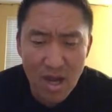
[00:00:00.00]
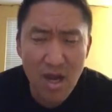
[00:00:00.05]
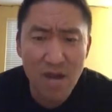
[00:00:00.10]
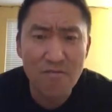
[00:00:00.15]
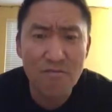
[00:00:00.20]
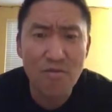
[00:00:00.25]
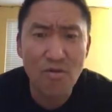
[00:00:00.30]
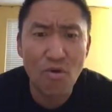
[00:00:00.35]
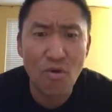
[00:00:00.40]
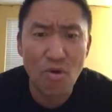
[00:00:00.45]

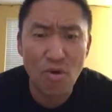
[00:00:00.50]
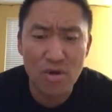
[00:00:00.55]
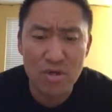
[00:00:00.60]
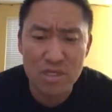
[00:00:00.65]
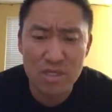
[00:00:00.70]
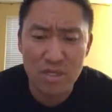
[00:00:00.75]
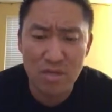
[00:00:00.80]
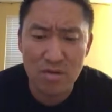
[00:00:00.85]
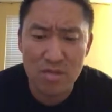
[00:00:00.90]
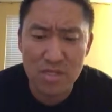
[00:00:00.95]
Of
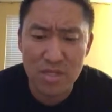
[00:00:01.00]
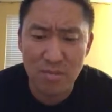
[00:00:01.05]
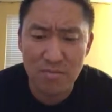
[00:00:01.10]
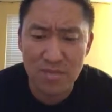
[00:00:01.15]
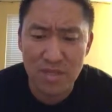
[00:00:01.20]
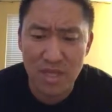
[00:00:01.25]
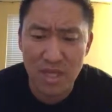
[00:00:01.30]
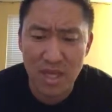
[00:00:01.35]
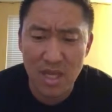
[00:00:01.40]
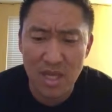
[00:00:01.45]
course there's
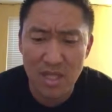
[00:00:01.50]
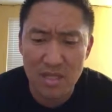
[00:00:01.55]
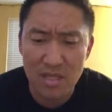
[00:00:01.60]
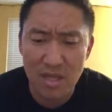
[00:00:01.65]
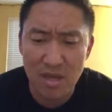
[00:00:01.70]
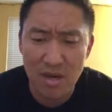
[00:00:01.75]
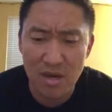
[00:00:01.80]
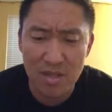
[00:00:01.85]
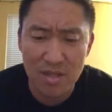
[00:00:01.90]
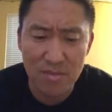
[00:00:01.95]
something
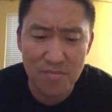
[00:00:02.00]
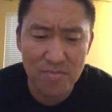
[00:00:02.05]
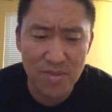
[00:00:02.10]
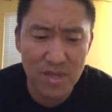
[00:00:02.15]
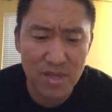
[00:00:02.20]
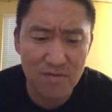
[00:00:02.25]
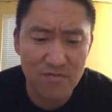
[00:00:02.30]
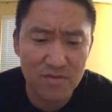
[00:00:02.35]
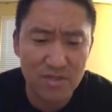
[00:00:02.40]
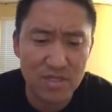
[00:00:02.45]
in there, the
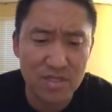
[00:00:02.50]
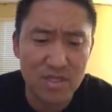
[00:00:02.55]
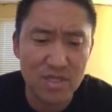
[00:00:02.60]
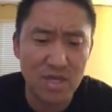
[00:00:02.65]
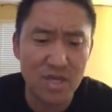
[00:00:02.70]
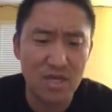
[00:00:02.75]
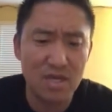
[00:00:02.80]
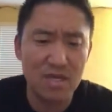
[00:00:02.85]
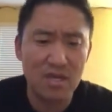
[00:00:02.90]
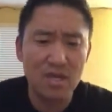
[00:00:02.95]
BFG
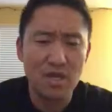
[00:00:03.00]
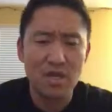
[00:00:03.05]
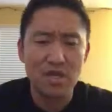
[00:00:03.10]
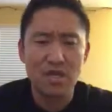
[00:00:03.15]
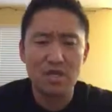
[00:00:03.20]
said.